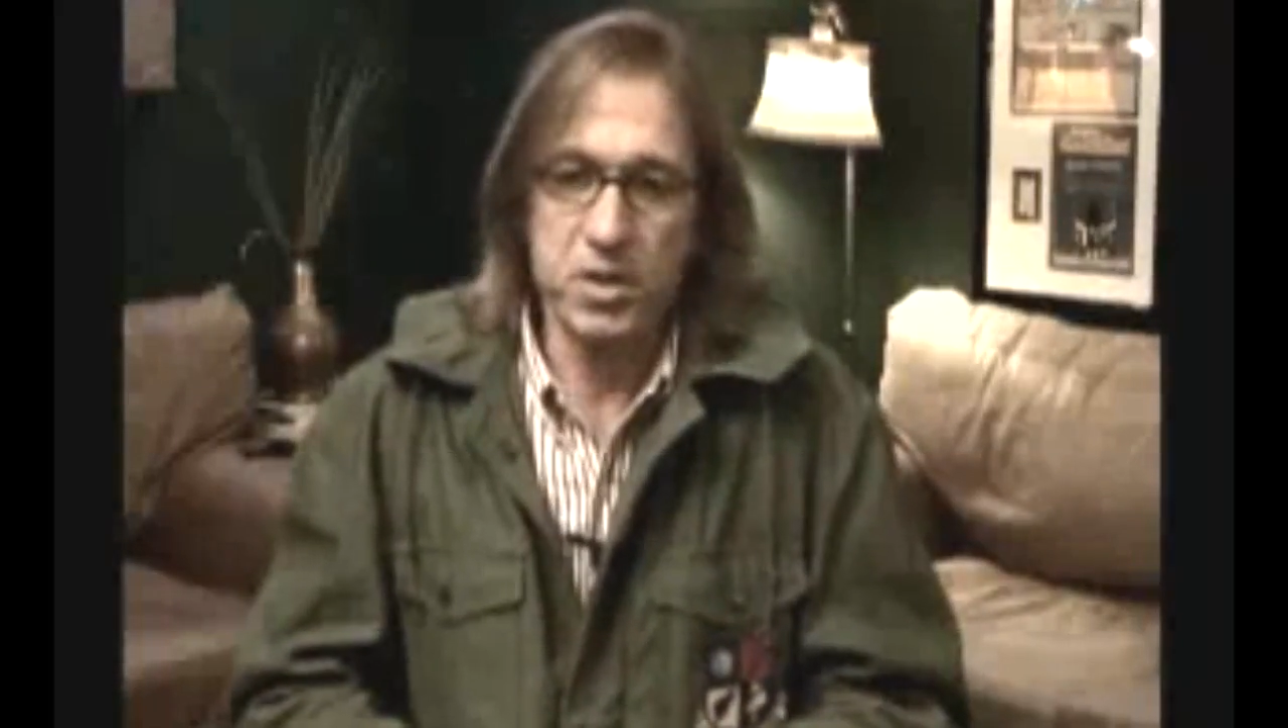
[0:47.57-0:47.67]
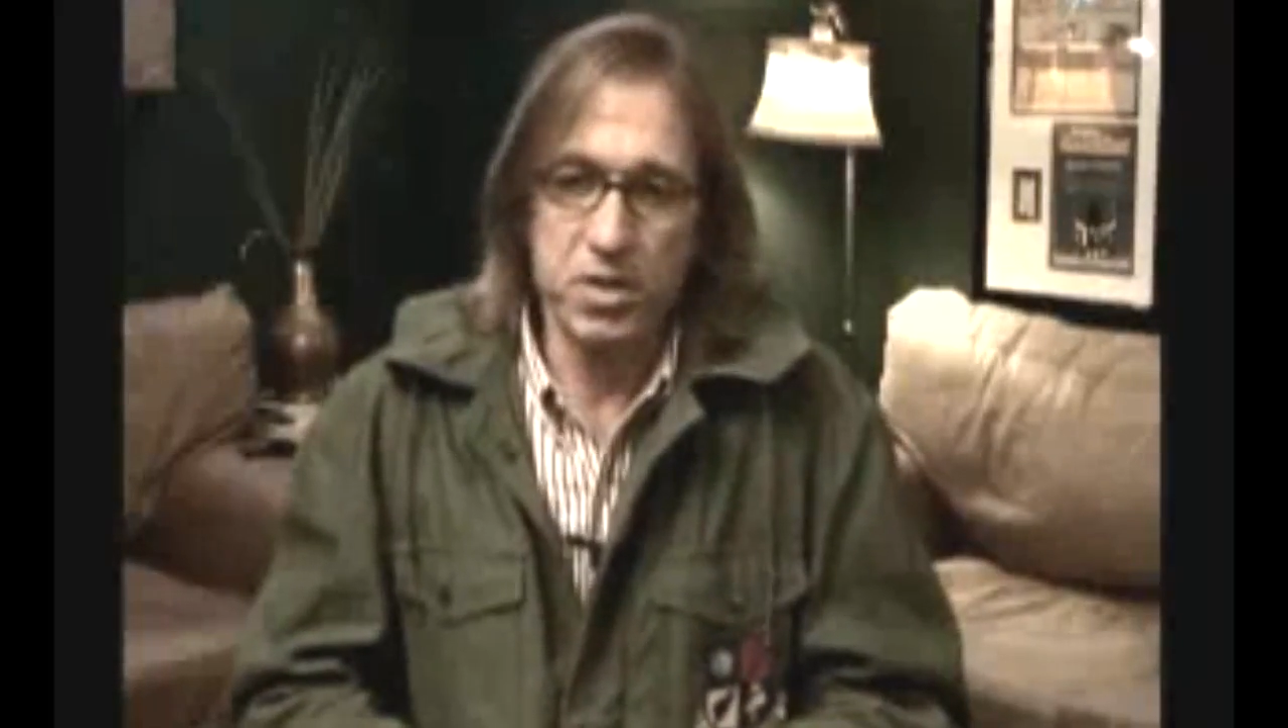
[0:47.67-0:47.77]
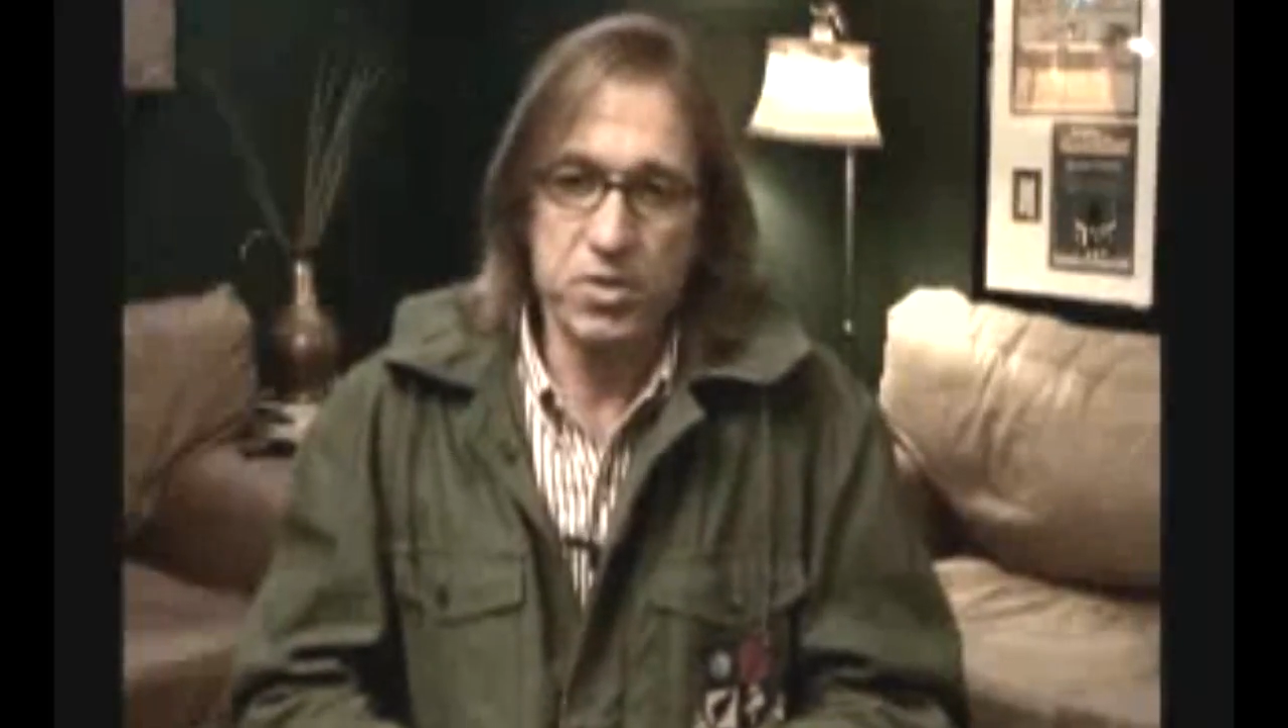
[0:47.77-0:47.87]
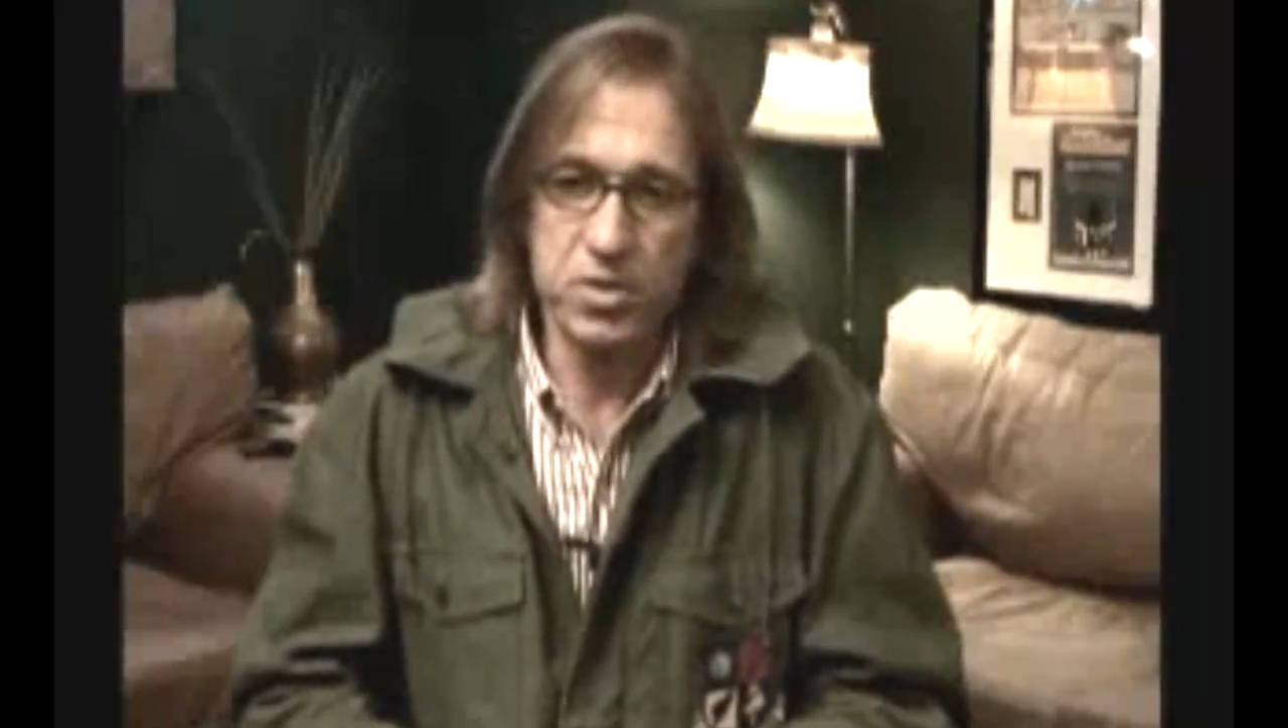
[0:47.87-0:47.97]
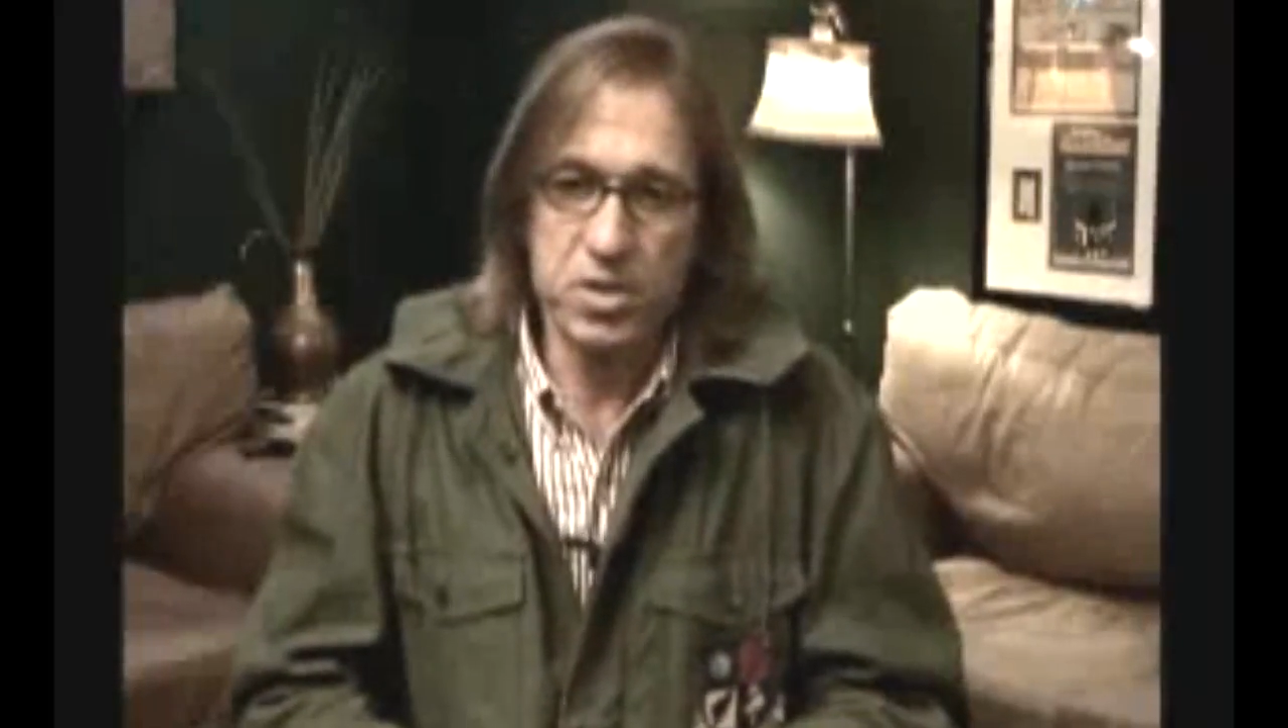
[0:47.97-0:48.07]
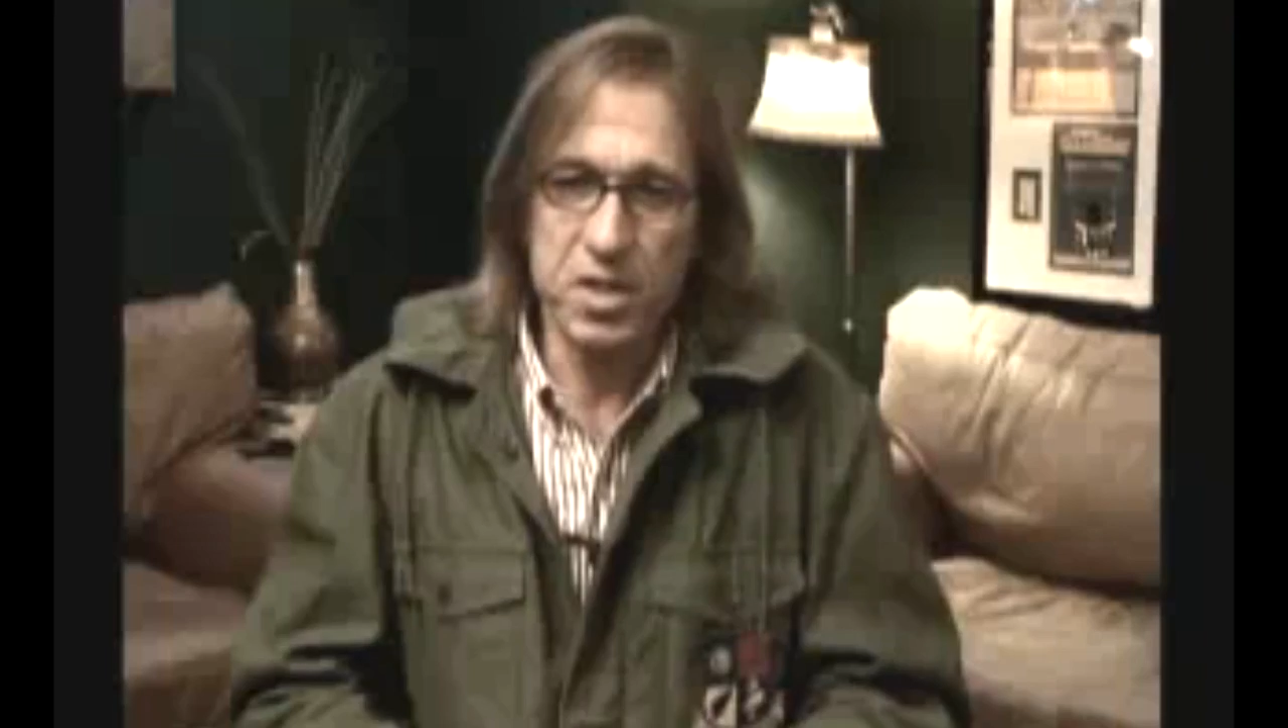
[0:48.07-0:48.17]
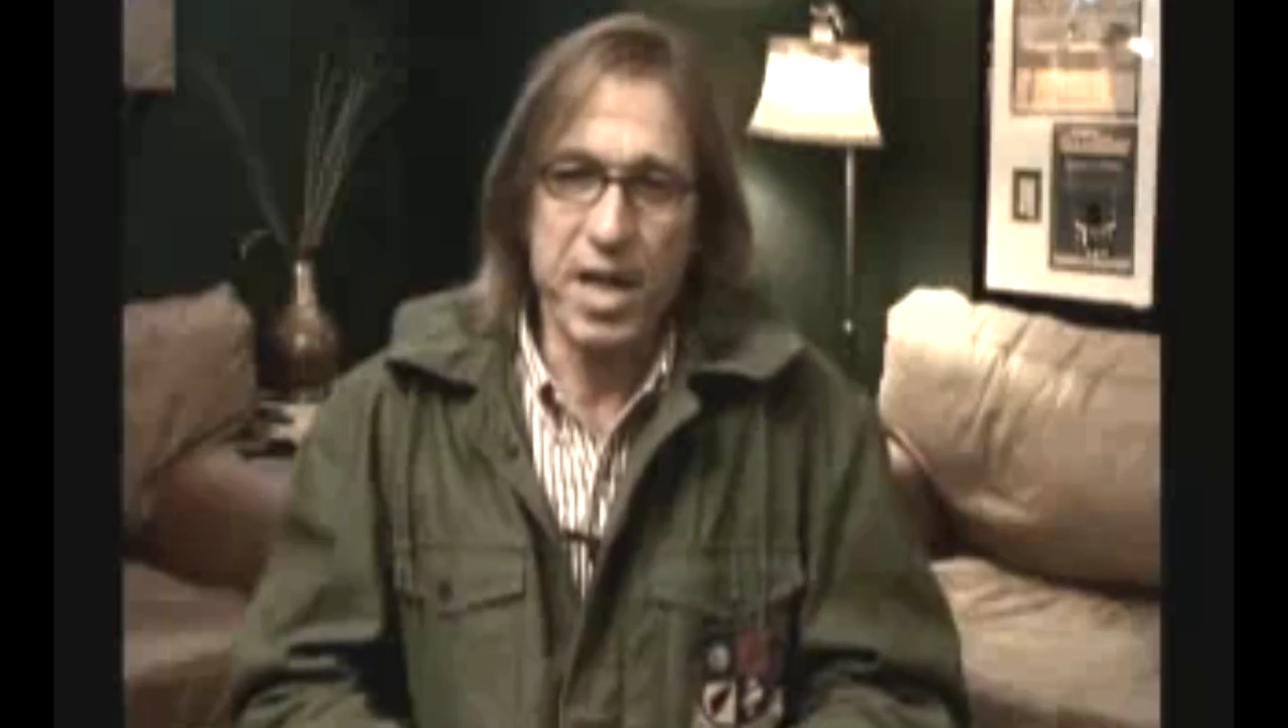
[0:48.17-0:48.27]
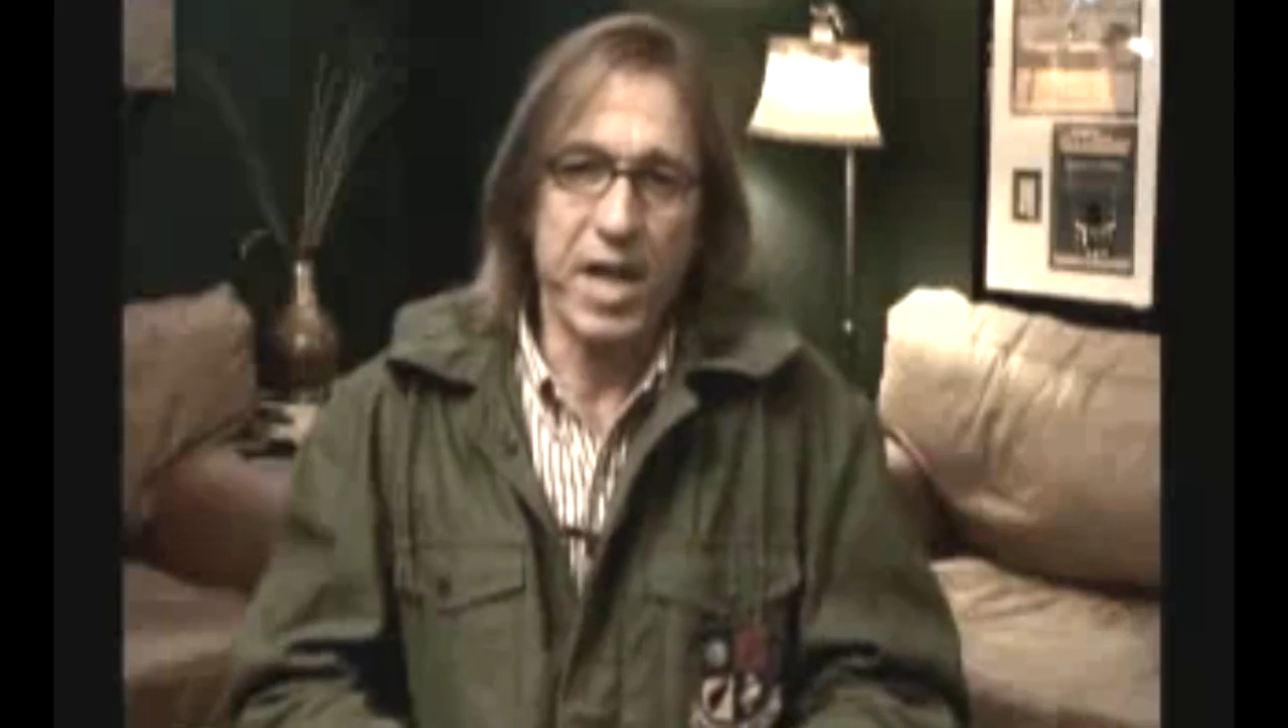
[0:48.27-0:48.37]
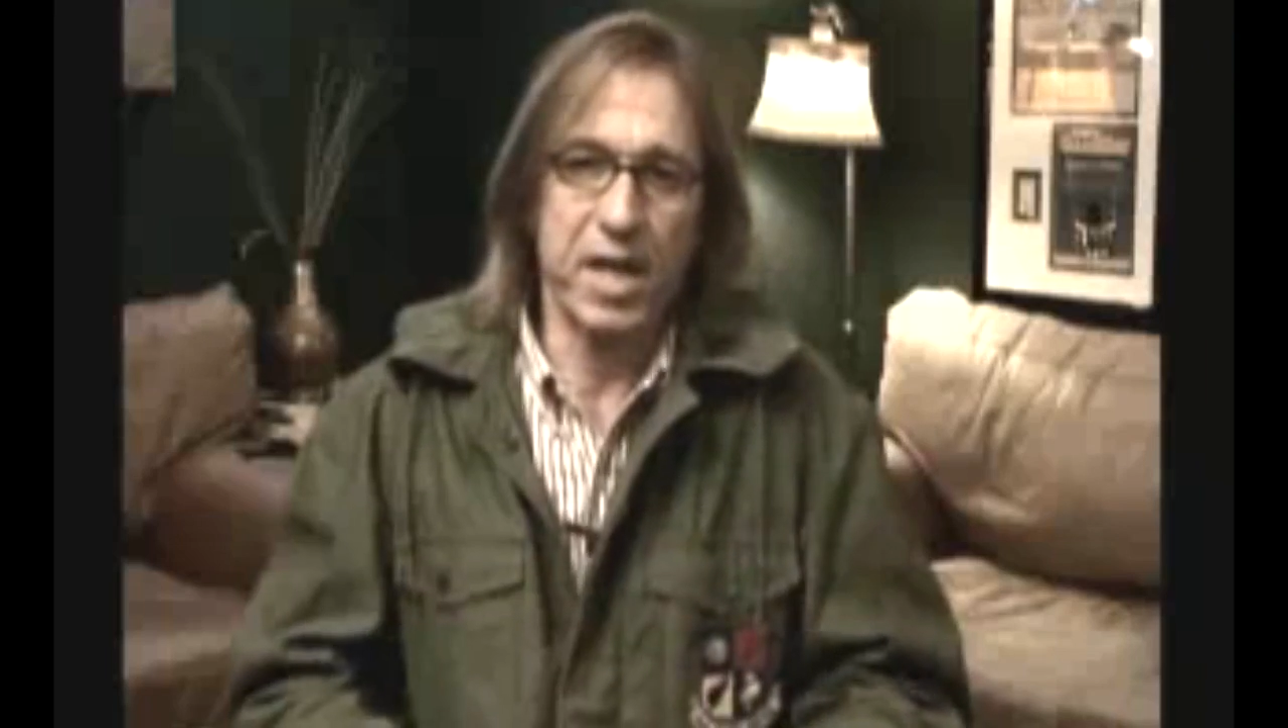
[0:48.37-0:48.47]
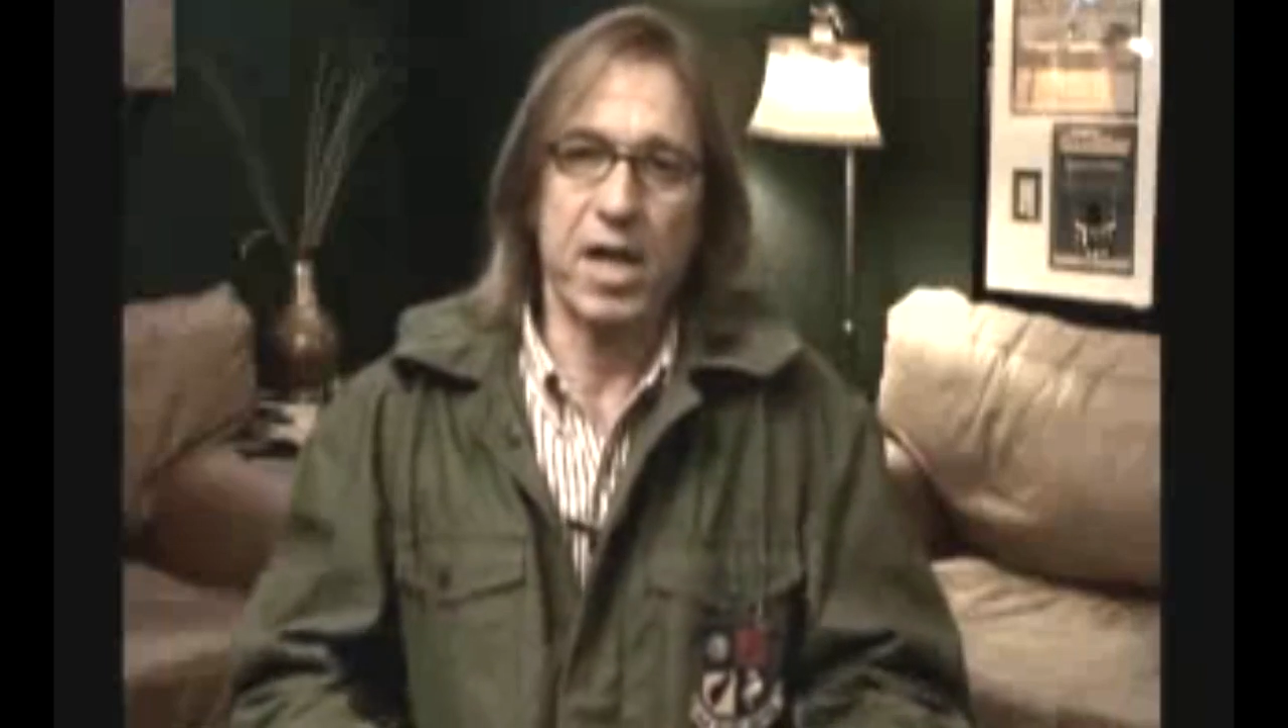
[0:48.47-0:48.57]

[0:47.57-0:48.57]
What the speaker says: interested in hanging